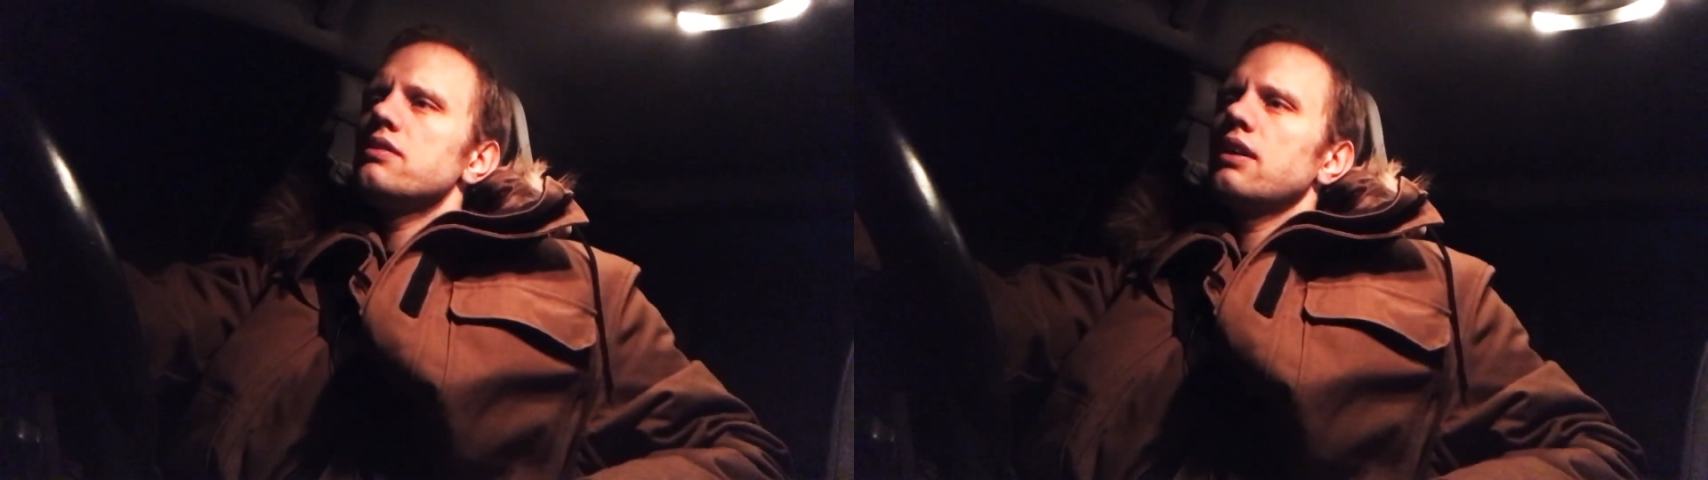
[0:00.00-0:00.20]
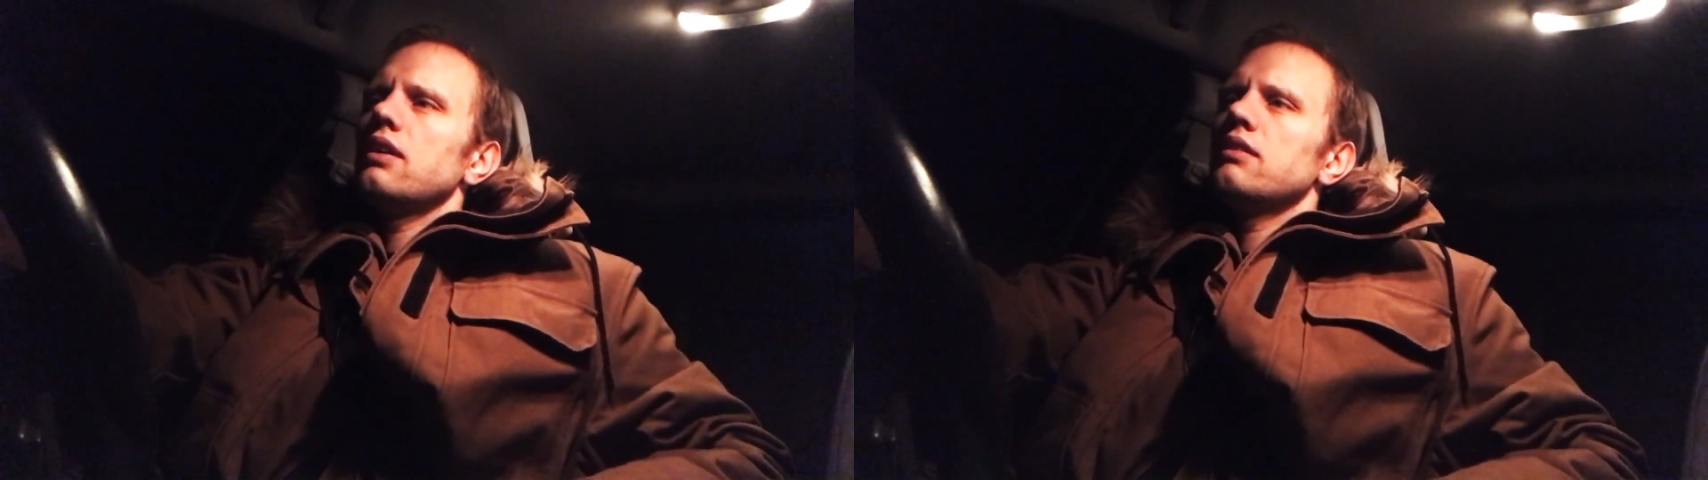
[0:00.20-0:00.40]

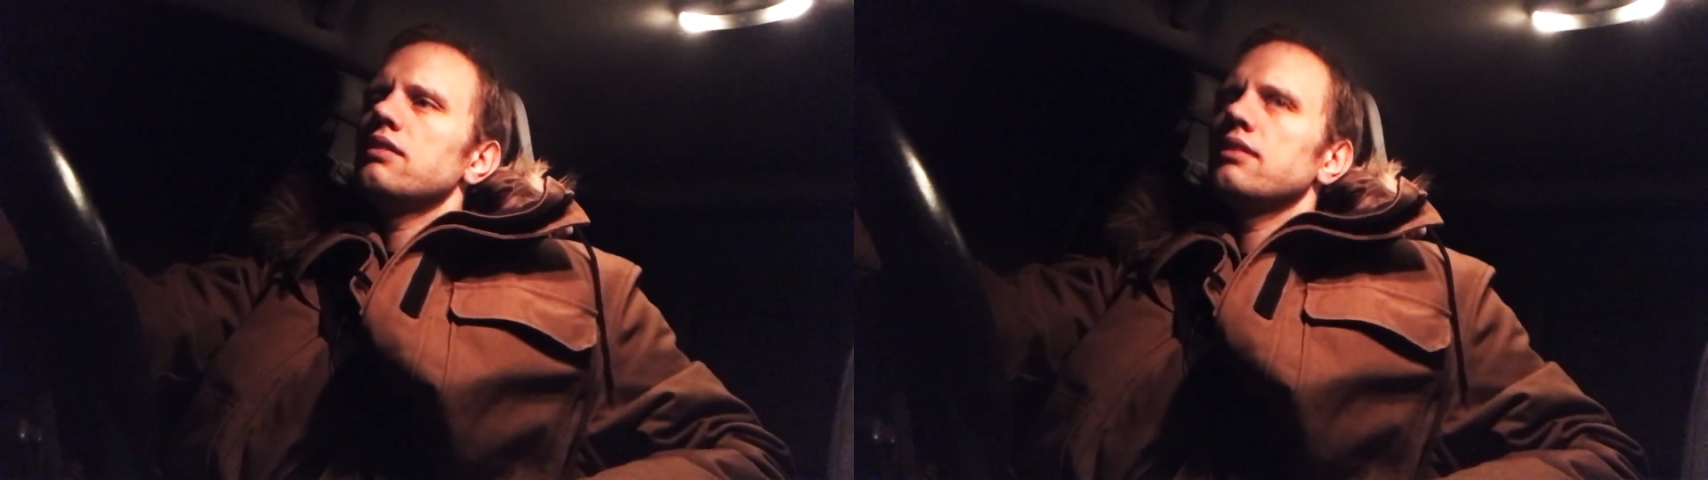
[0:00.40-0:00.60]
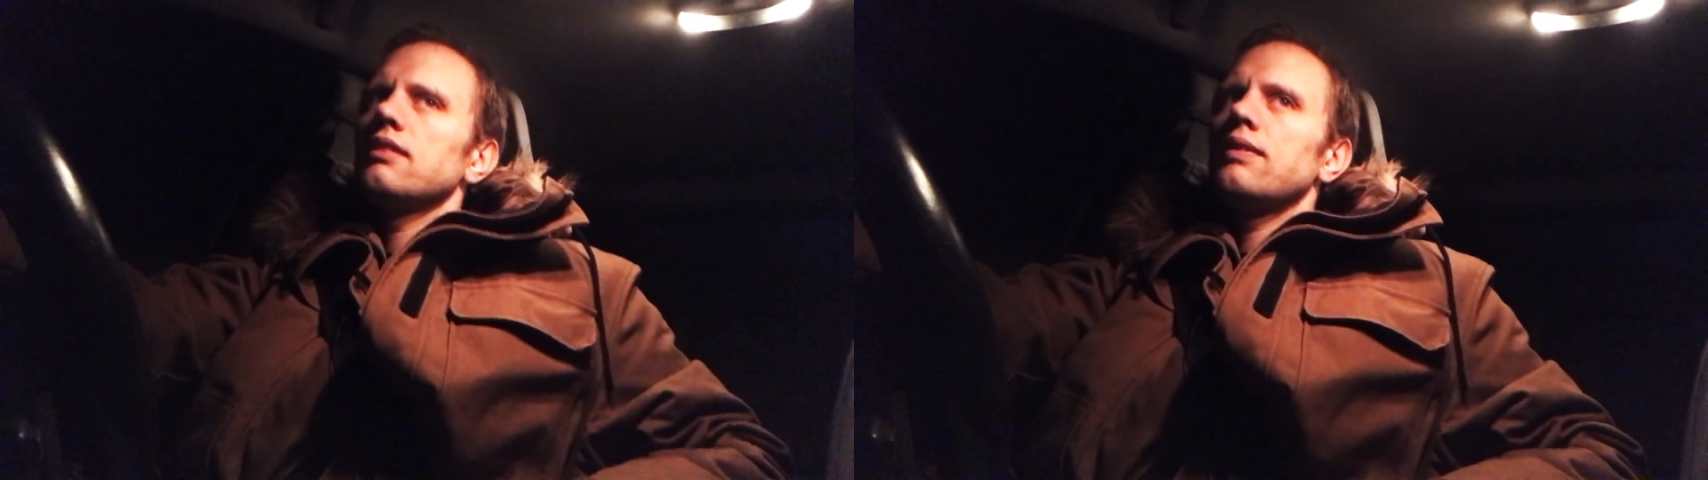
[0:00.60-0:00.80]
that
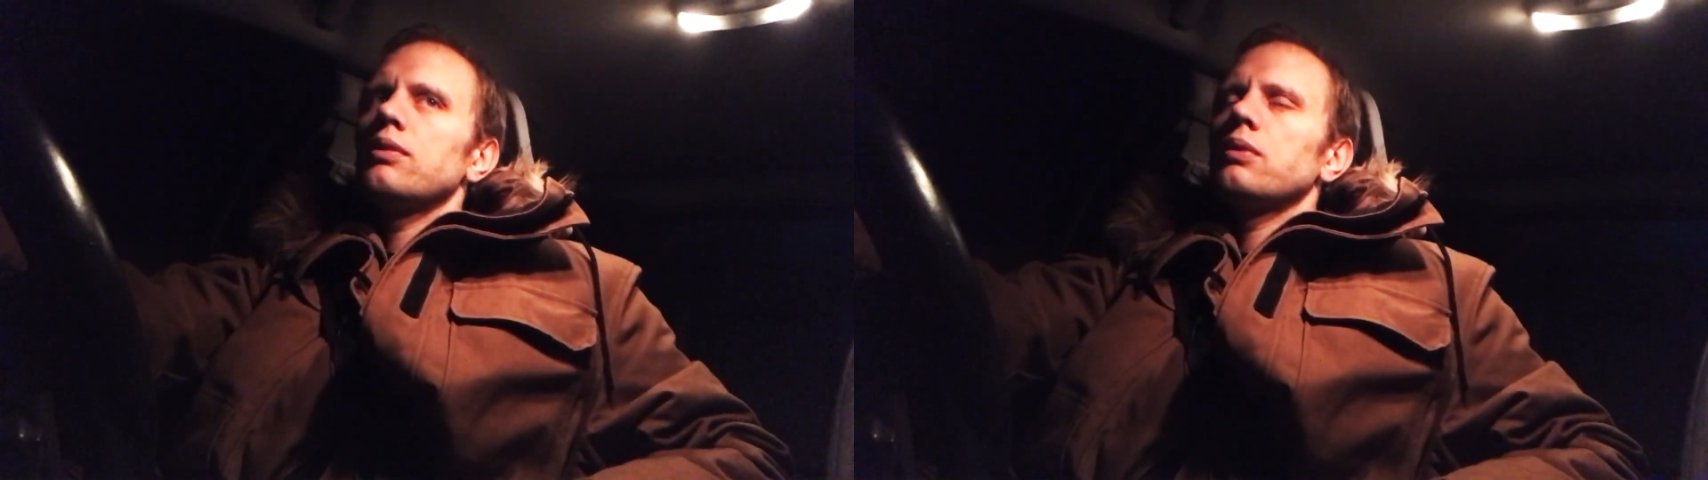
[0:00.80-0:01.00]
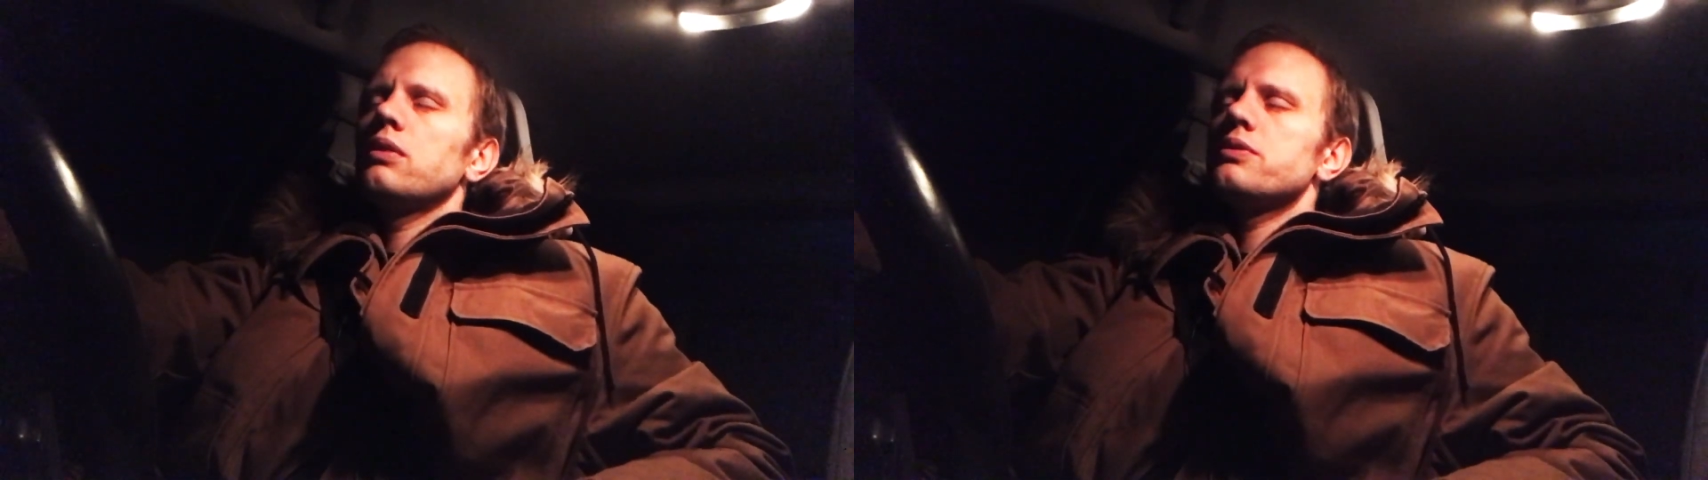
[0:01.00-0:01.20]

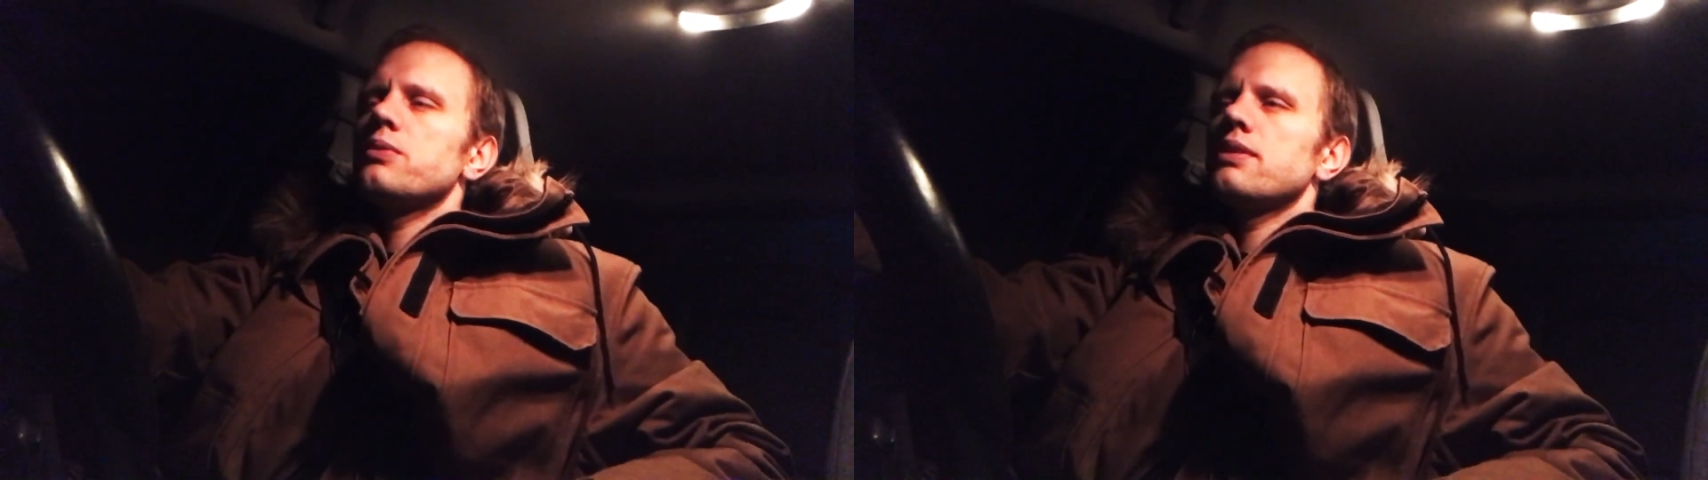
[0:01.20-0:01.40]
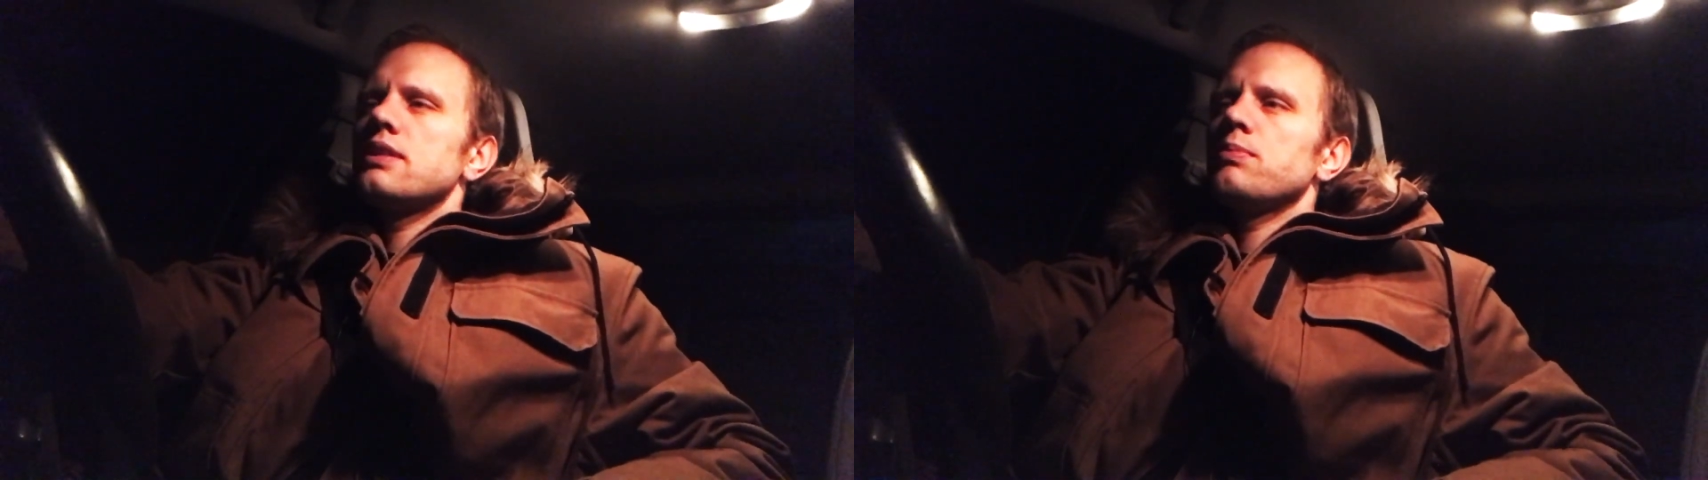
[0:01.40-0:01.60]
everyone who's
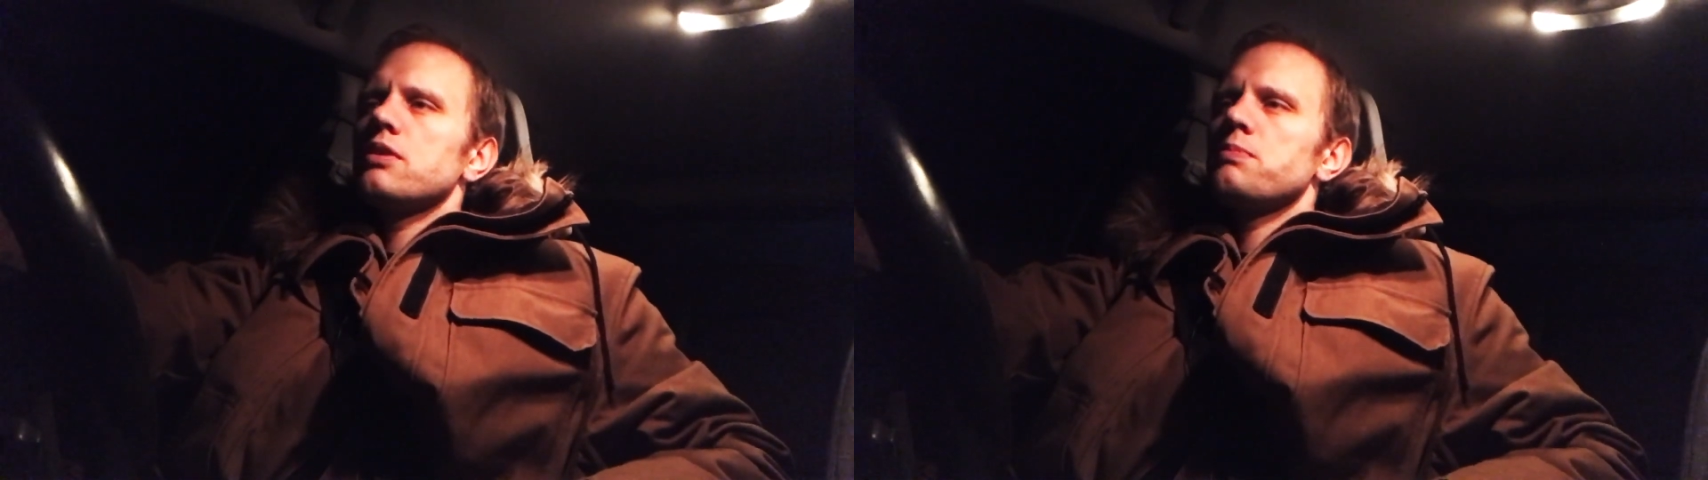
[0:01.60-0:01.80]
doing C++